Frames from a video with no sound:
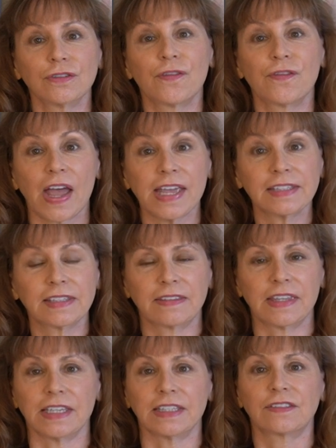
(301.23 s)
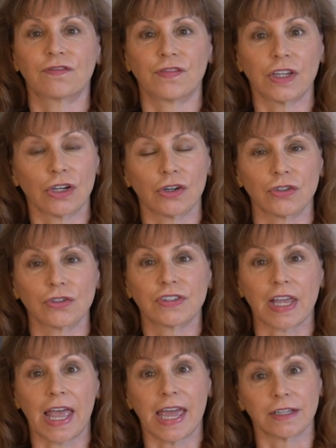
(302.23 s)
face these
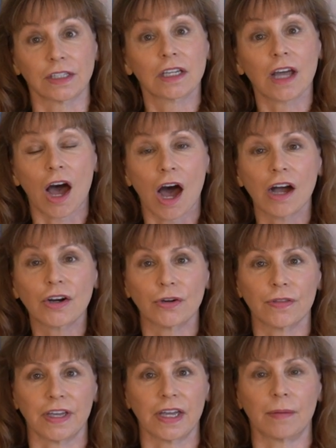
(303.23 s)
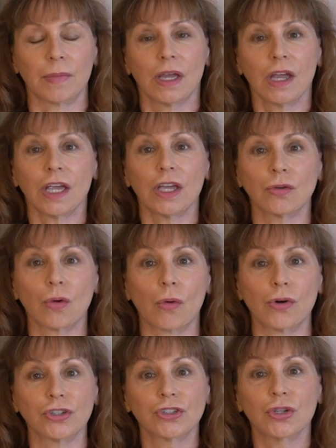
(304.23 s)
fears and conquer them in
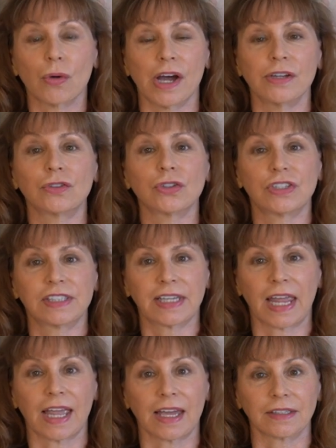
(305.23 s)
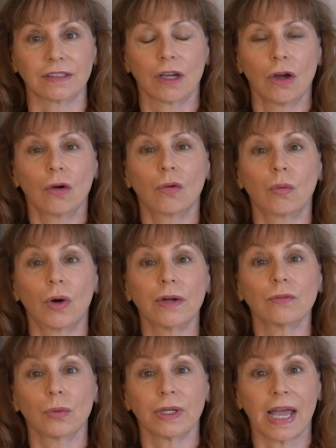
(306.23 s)
order to understand
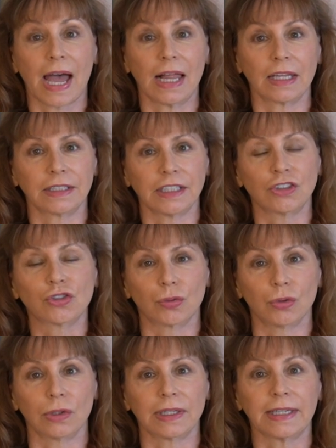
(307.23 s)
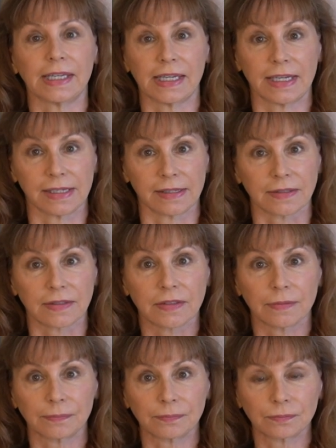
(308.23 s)
what reality truly
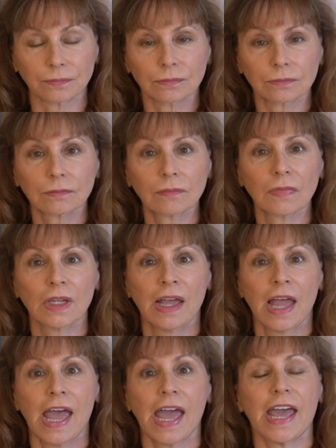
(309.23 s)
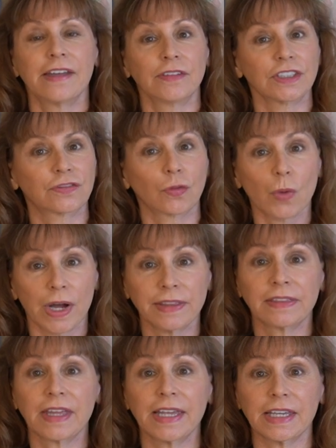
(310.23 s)
is. And this
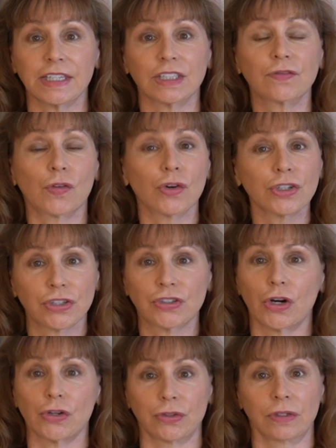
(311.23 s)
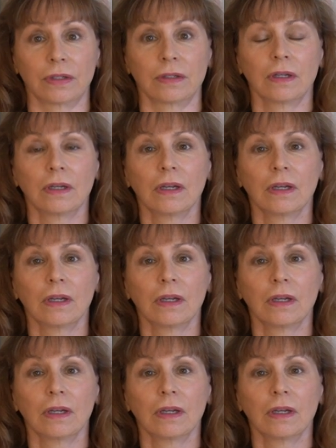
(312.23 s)
one thing is for certain: